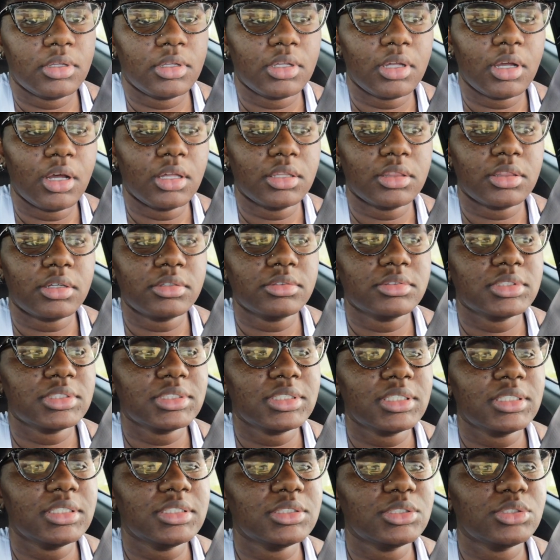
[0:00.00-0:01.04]
Y'all,
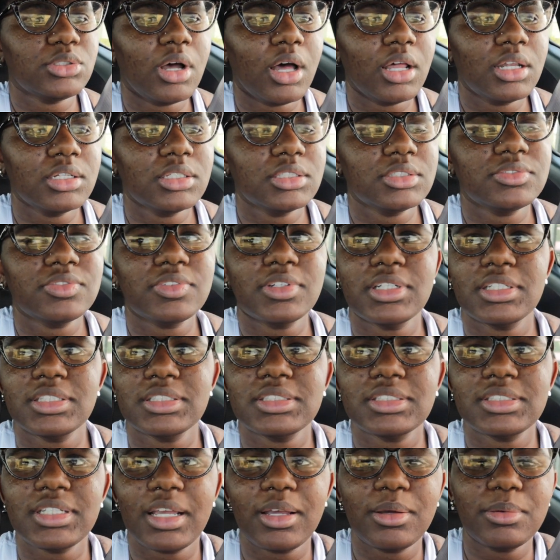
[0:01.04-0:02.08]
$13 for a
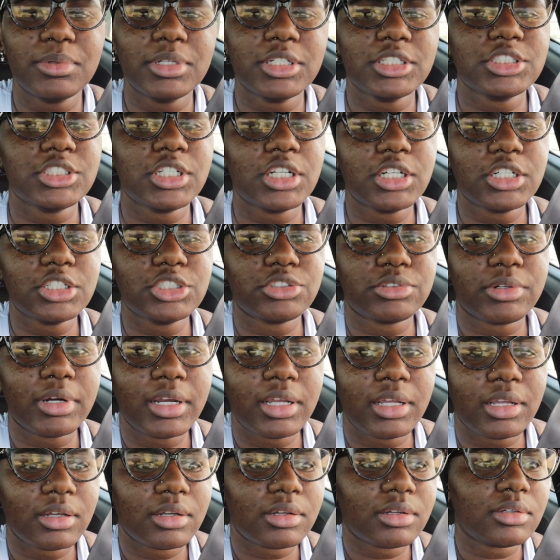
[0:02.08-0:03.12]
sandwich and a
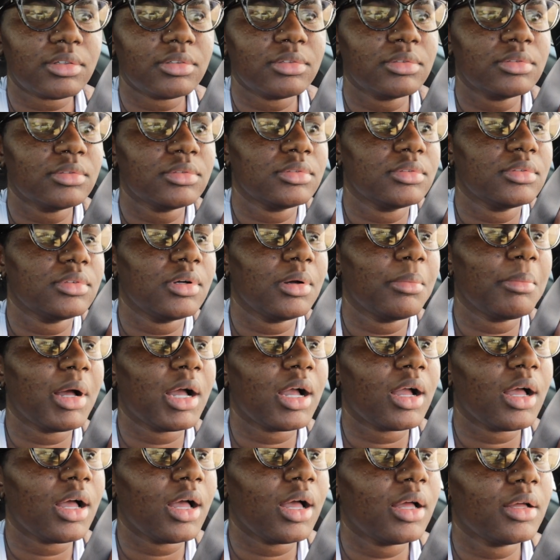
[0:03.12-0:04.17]
drink. Oh my
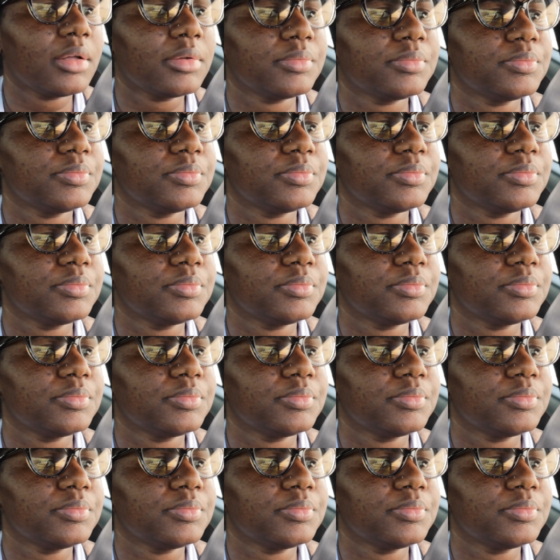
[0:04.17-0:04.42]
god.